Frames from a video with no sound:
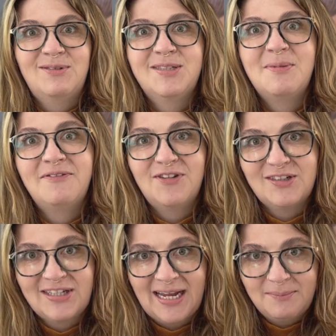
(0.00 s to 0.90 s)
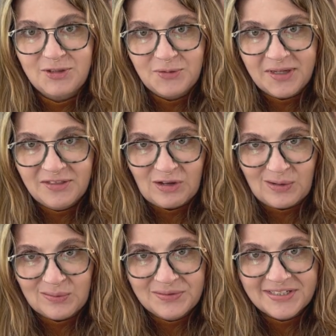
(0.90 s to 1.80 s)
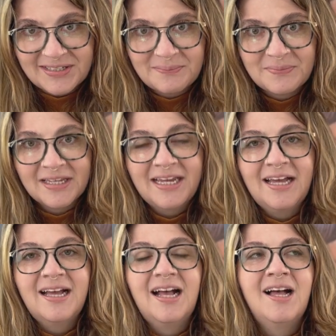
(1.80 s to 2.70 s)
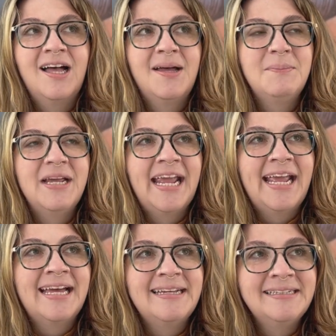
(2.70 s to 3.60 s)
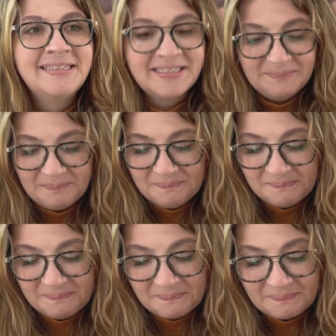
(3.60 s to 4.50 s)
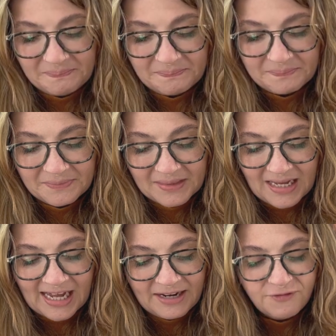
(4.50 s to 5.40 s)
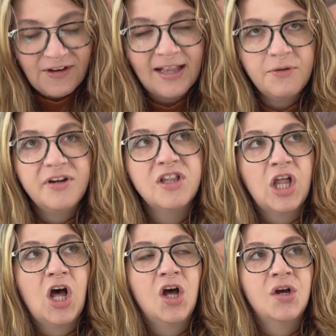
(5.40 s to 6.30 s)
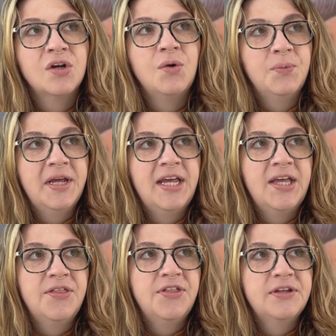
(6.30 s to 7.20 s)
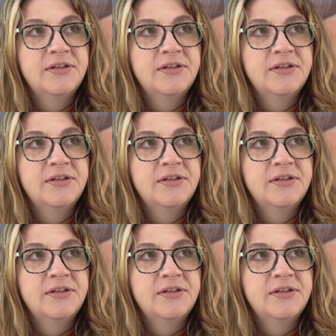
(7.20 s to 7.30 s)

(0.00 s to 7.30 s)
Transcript: was my first time doing those. And I followed along with,